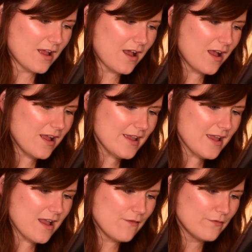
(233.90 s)
I
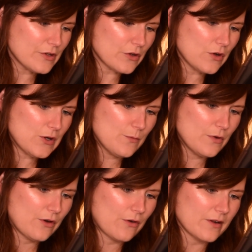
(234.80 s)
haven't come
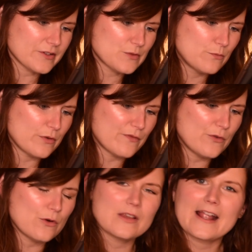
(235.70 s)
across
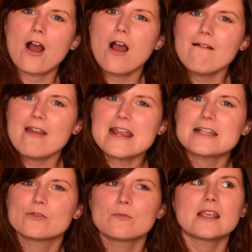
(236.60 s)
before. Like RA
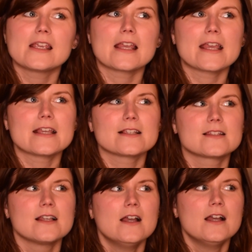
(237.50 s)
to me
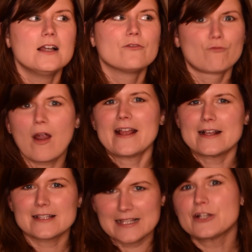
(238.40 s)
is right
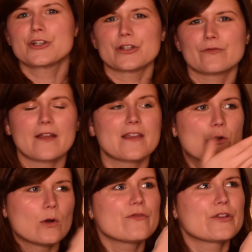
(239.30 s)
ascension, right? The
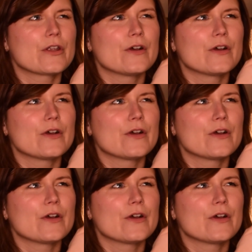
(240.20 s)
equivalent